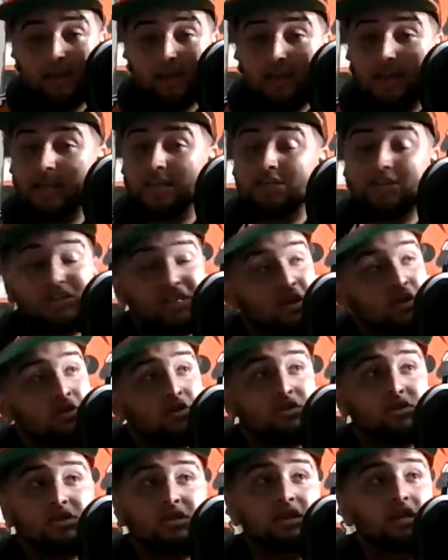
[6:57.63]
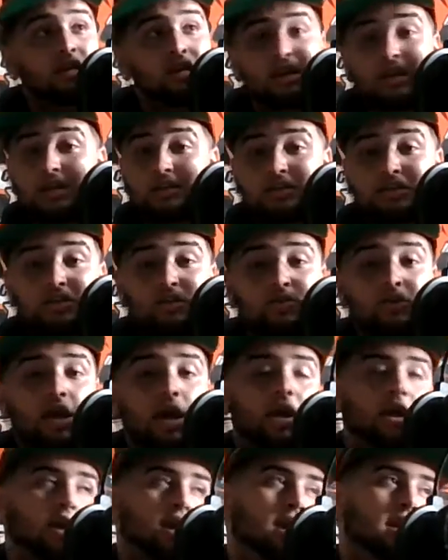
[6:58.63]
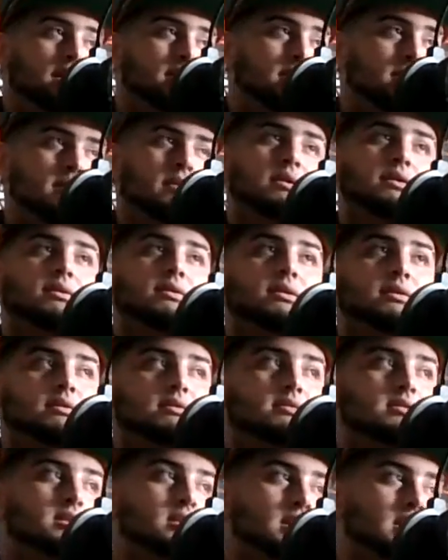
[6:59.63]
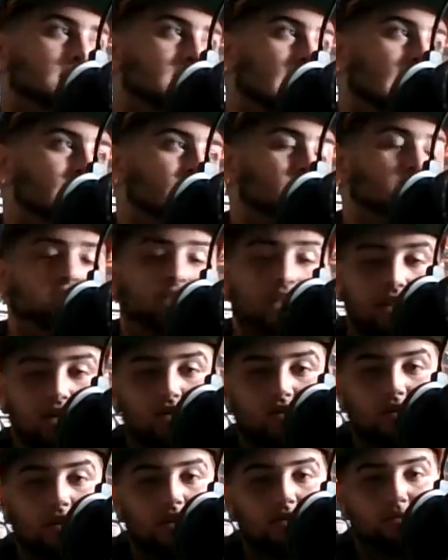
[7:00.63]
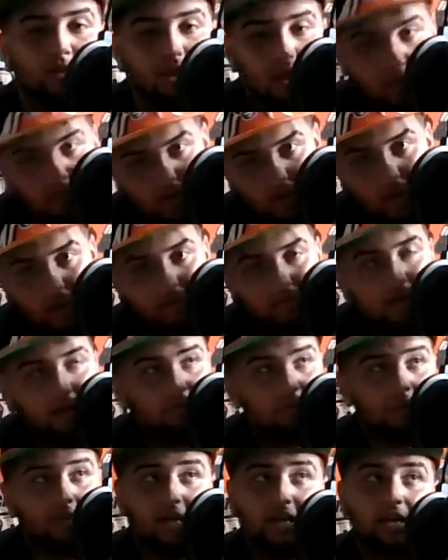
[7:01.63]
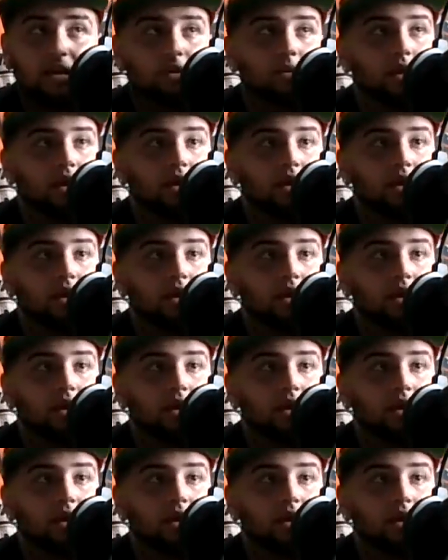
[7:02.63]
Like, seriously, it's a new day, and I know Steelers fans might not want to admit it, but they got to wake